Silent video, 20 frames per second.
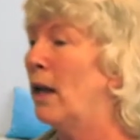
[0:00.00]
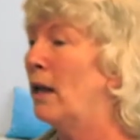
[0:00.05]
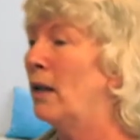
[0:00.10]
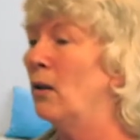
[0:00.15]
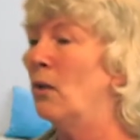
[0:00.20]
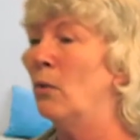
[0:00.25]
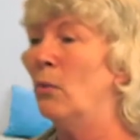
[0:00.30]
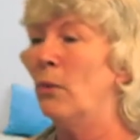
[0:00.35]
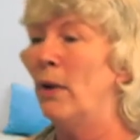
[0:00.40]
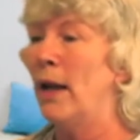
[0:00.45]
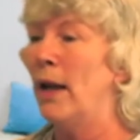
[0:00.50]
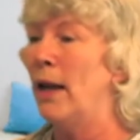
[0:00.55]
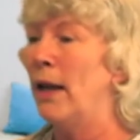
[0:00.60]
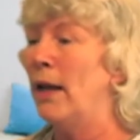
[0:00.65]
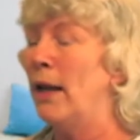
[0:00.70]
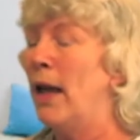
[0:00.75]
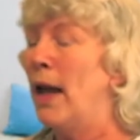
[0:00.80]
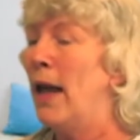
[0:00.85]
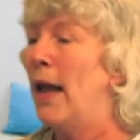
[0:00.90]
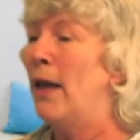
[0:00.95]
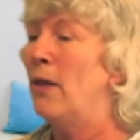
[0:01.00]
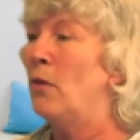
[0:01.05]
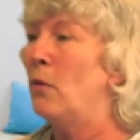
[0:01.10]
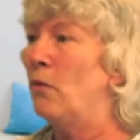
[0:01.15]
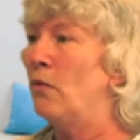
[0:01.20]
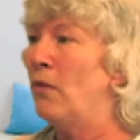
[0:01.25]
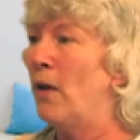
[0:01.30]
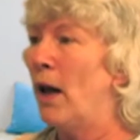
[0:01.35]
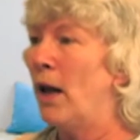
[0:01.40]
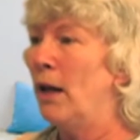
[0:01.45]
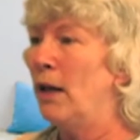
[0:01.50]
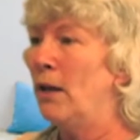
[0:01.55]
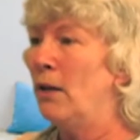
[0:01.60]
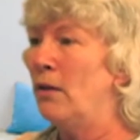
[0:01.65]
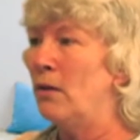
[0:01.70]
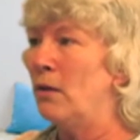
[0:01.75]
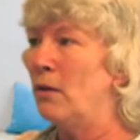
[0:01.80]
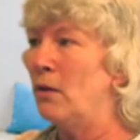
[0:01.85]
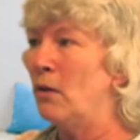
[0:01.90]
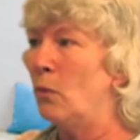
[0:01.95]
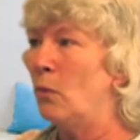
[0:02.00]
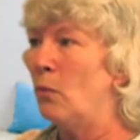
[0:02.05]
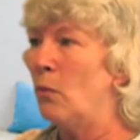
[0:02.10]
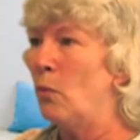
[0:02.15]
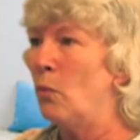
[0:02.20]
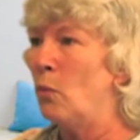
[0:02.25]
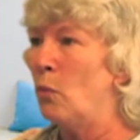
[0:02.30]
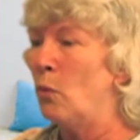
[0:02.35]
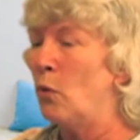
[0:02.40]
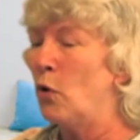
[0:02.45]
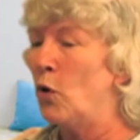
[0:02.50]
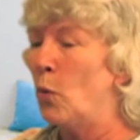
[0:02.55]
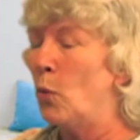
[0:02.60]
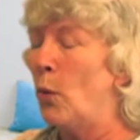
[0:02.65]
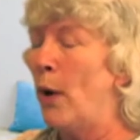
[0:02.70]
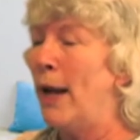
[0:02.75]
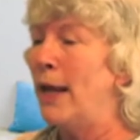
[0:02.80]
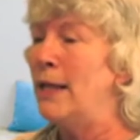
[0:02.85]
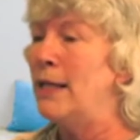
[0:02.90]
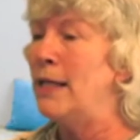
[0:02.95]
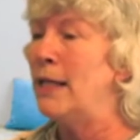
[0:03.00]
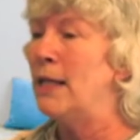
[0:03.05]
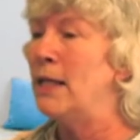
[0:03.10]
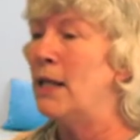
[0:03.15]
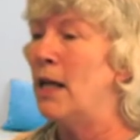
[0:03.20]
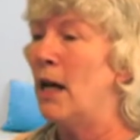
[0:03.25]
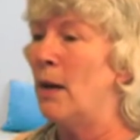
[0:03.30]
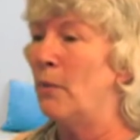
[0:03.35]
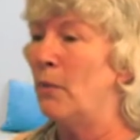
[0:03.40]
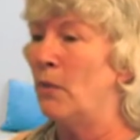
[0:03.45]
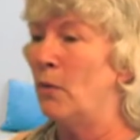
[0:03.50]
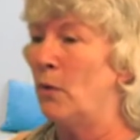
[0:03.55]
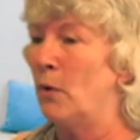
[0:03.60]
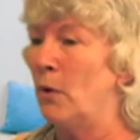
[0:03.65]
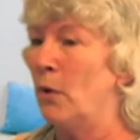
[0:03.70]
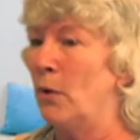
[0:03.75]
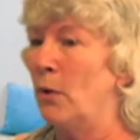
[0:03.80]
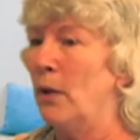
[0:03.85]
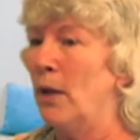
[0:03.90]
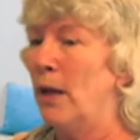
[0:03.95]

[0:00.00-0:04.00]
little rain, and then finally the rain did come through,